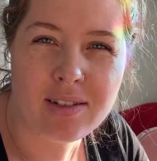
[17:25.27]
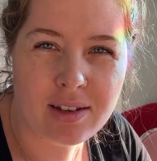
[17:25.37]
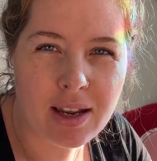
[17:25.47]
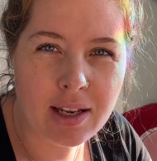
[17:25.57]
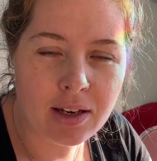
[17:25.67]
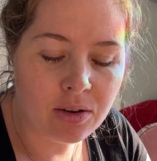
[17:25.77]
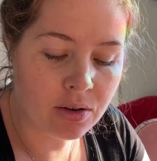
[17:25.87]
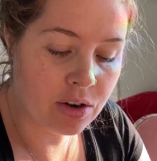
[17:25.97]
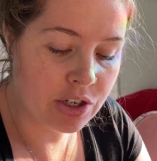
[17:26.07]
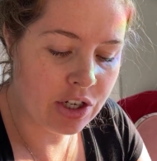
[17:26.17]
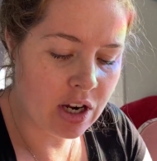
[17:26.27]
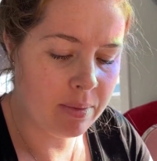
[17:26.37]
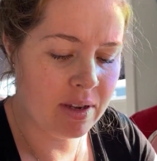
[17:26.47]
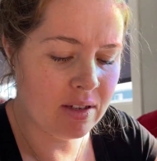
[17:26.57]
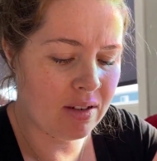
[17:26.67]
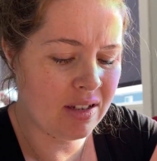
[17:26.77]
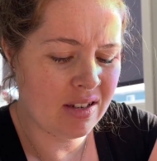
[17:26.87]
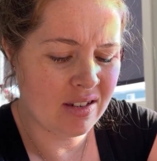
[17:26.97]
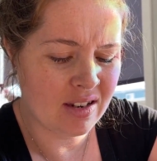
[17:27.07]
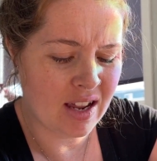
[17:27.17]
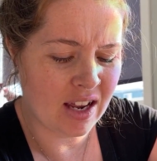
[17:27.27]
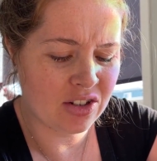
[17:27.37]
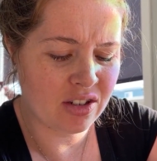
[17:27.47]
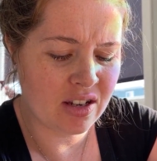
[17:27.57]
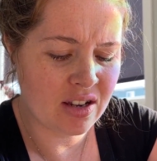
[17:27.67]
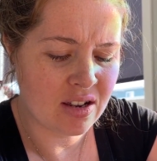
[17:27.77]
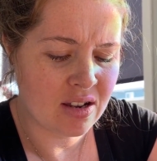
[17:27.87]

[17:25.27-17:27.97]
I need to go grocery shopping, so this isn't actually